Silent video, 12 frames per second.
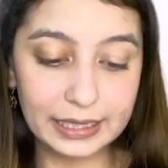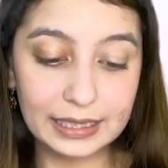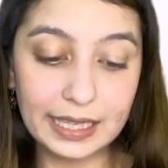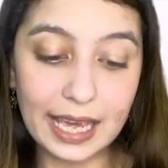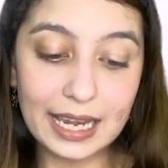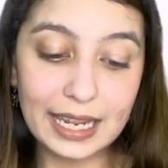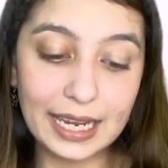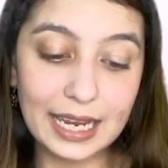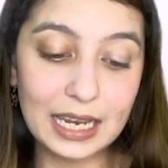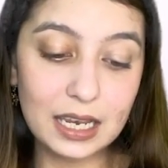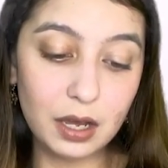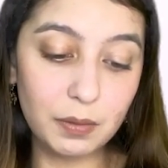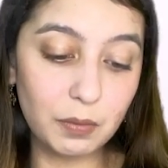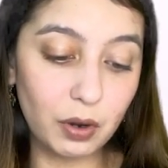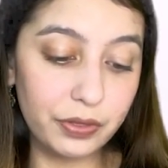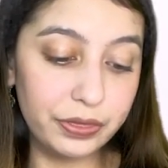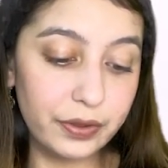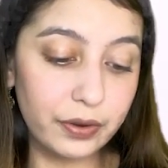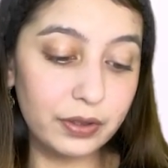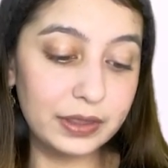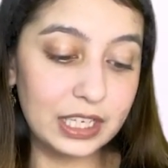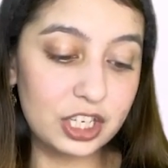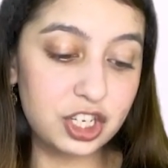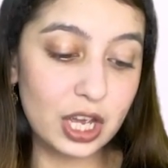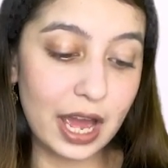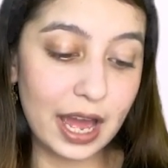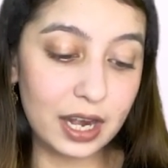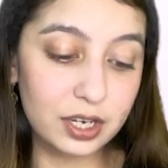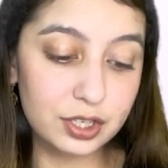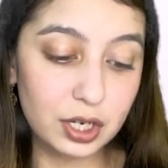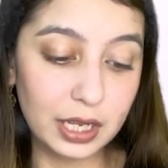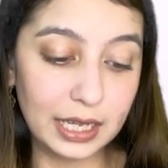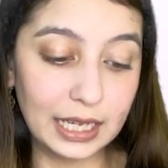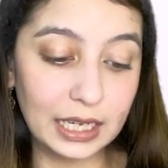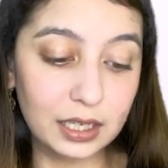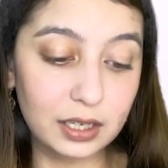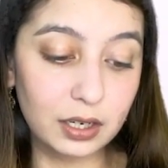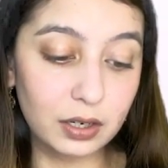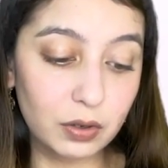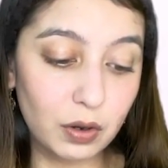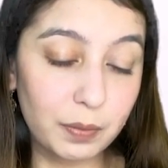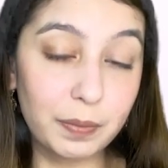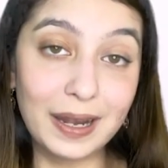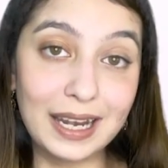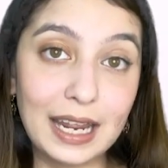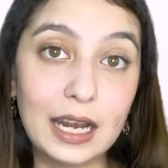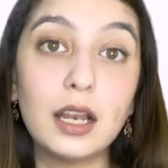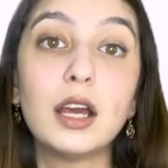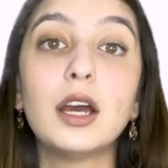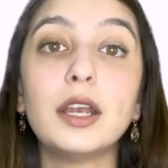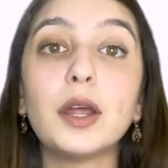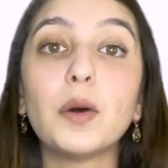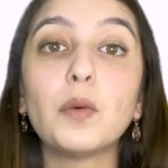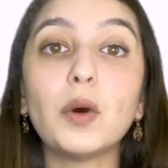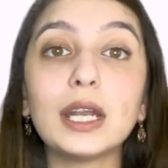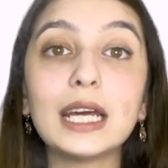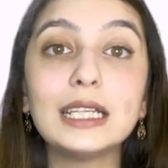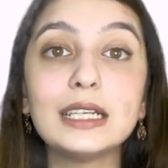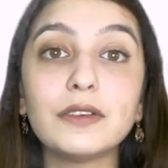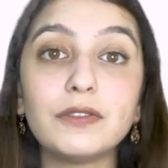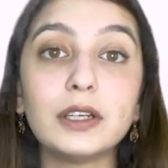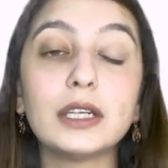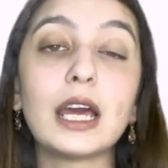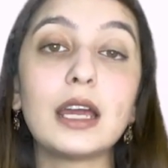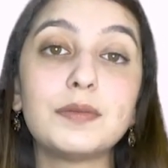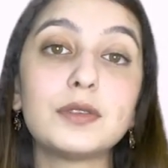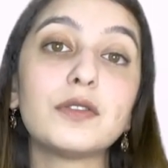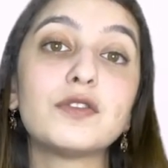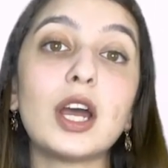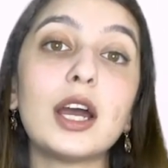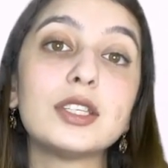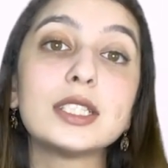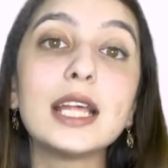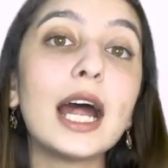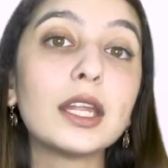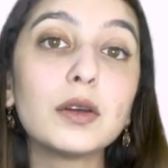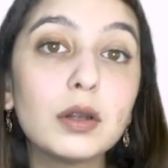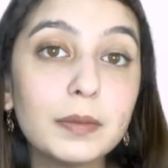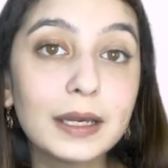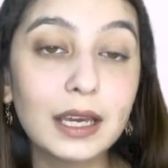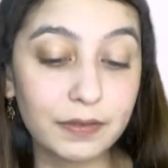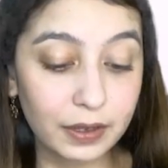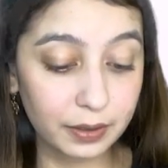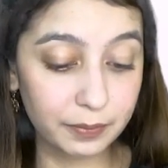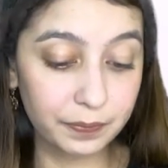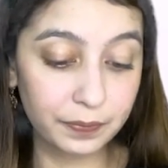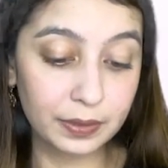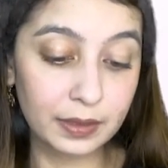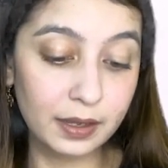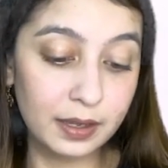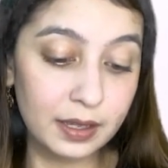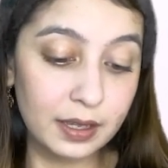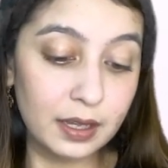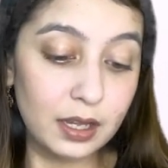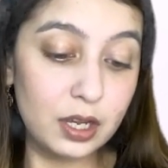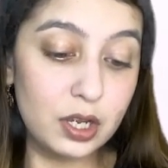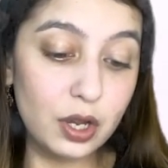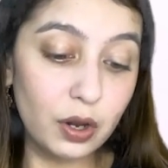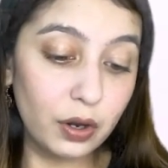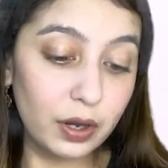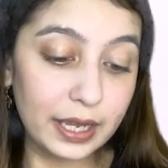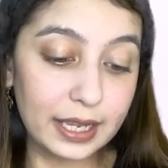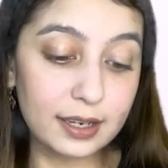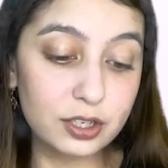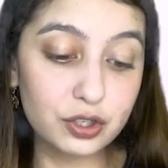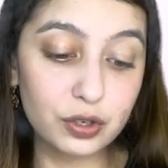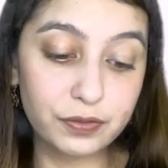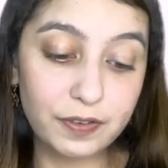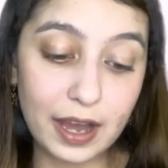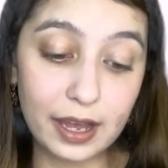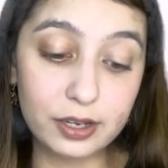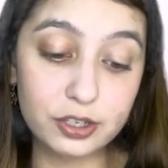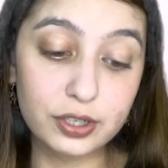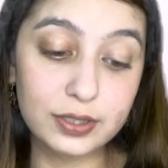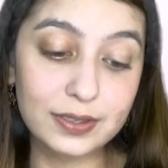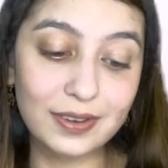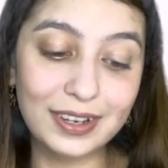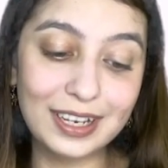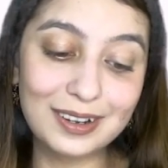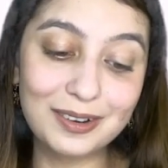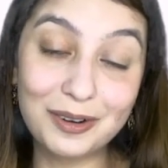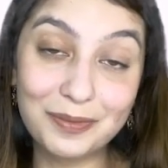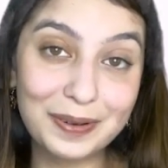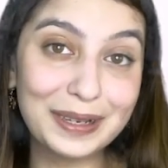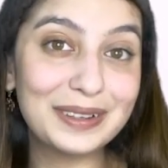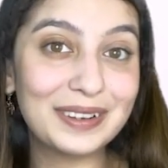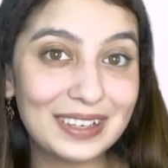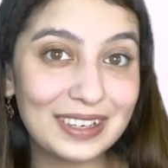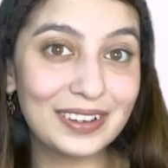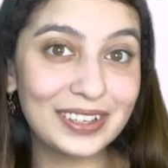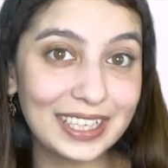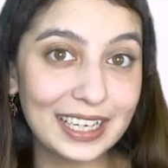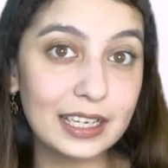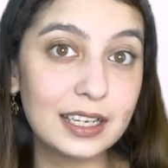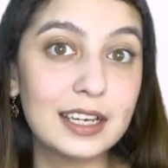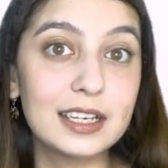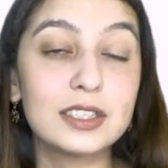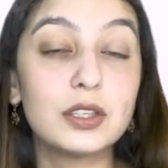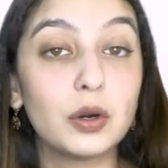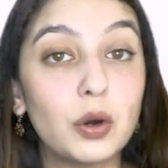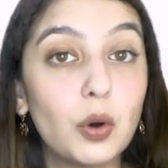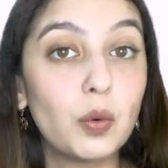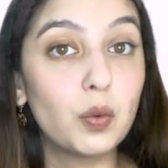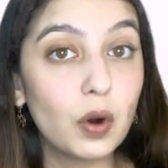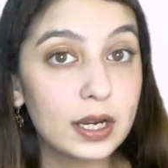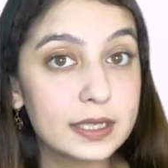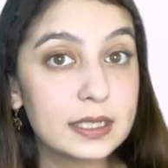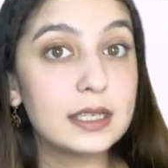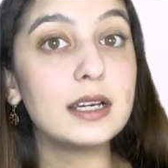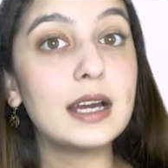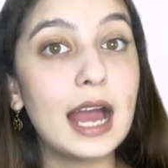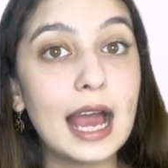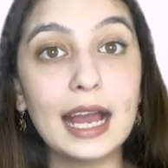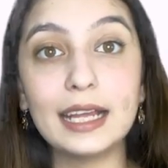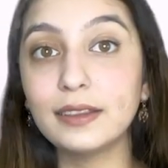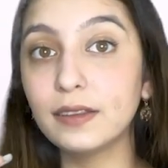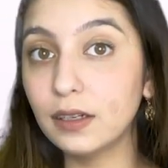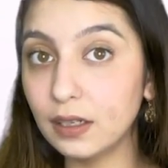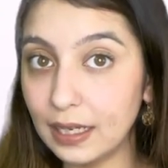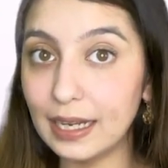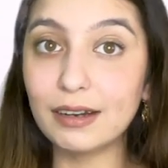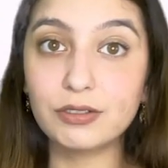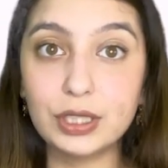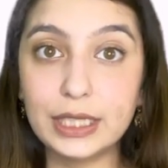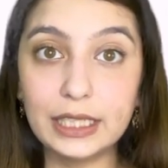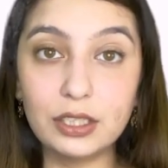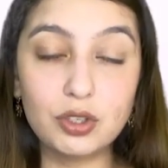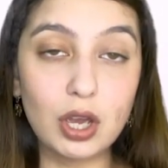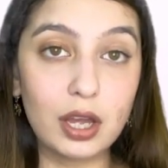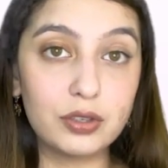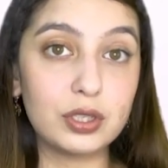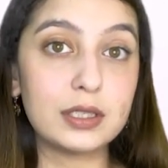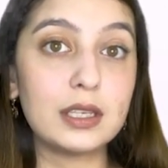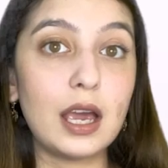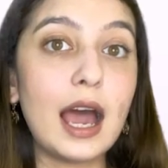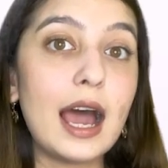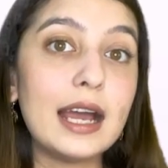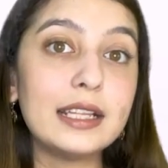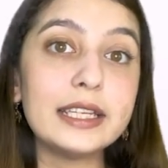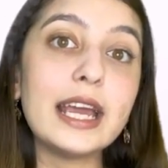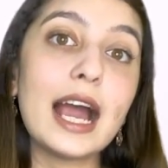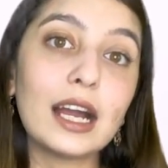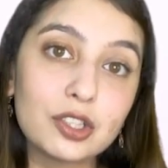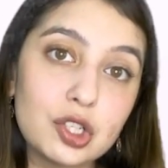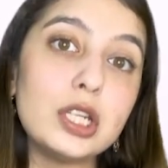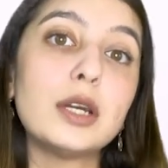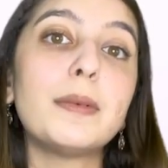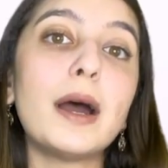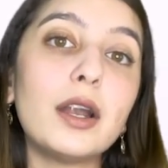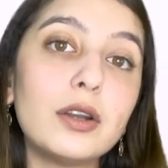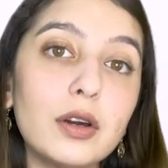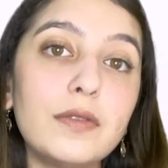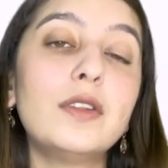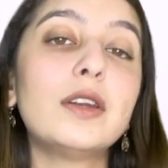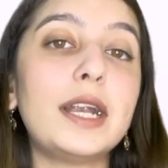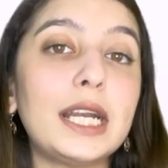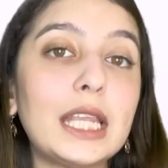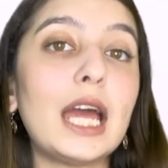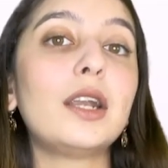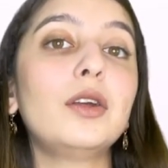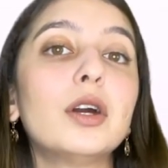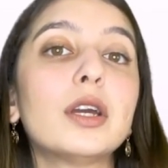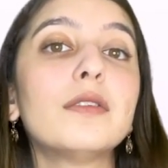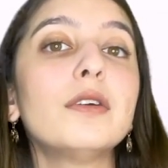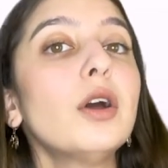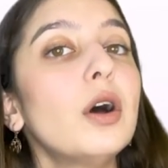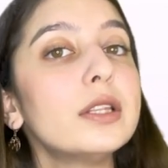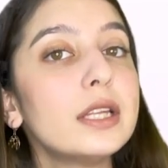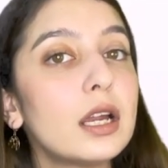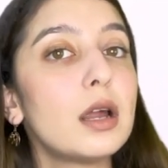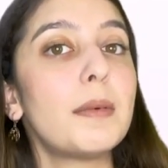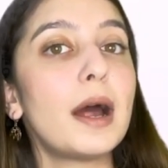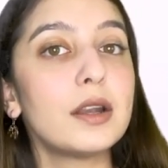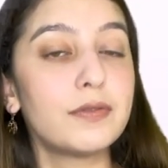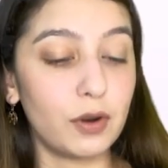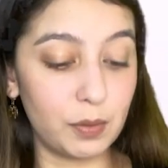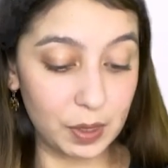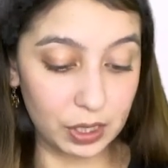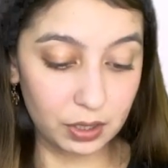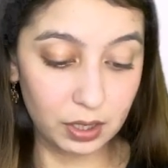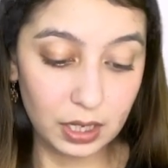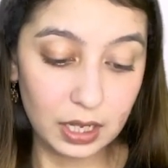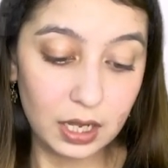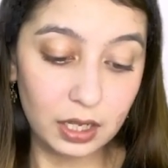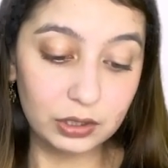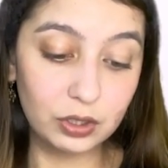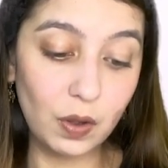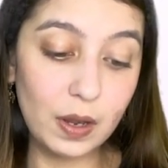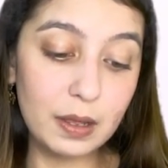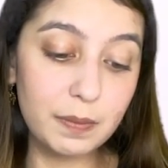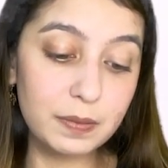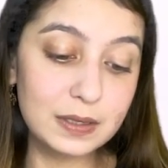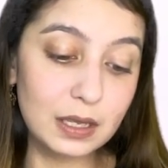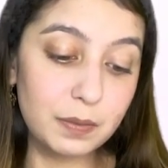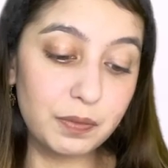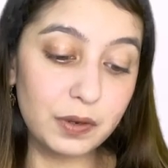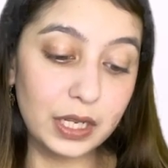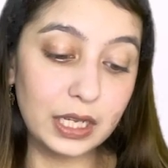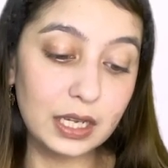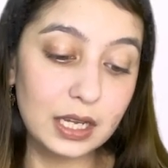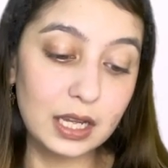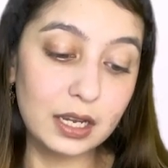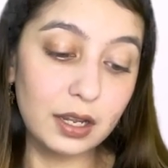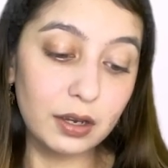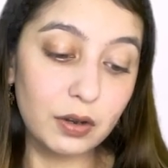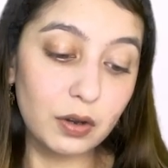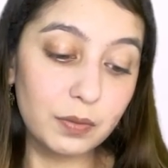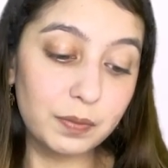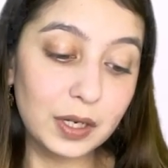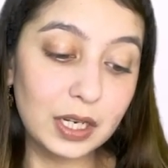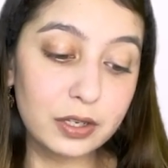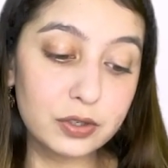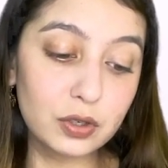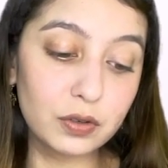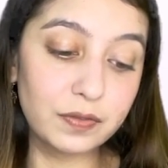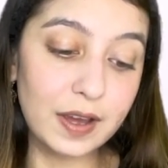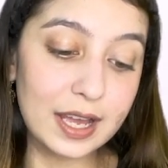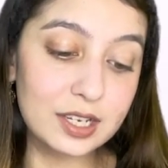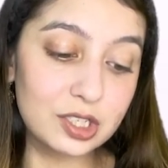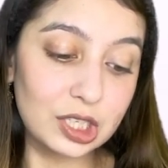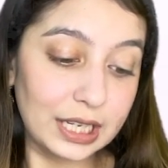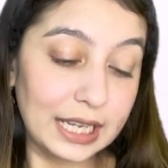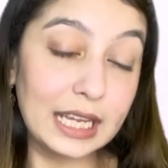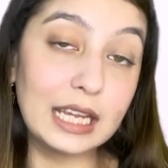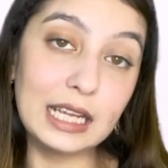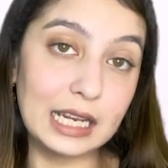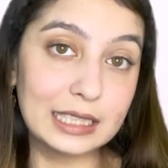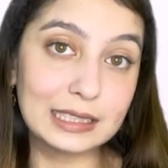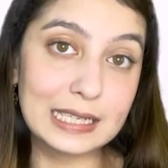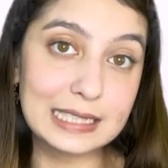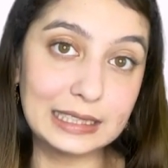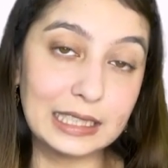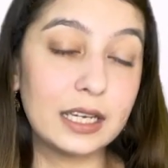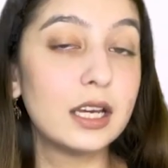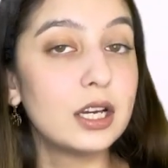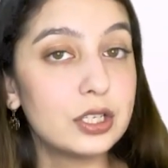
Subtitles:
Quel est le montant des charges et que comprennent? Now, what are the different types of charges that you will be giving? L'eau et le chauffage. Sont-ils compris dans le loyer? So, water and the electricity charges, are they actually a part of the rent that you are giving or they are apart from it? Dans ce prix, le compris le chauffage et électricité.